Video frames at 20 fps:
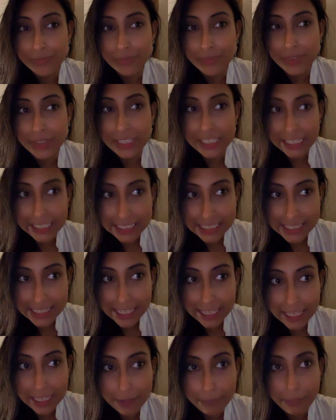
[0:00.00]
Yes,
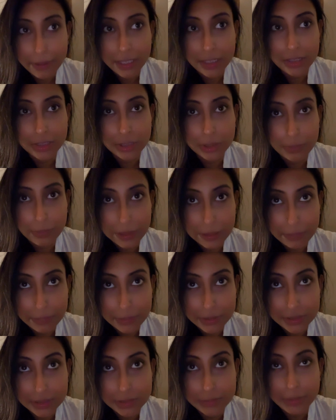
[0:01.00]
helping other
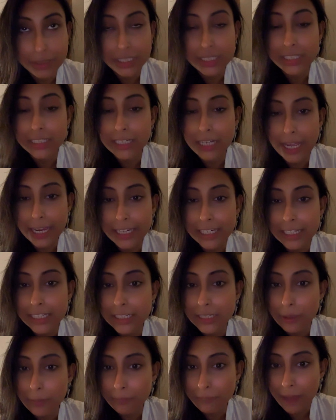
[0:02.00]
people, being kind and
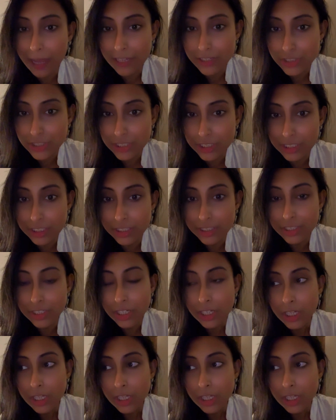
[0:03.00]
compassionate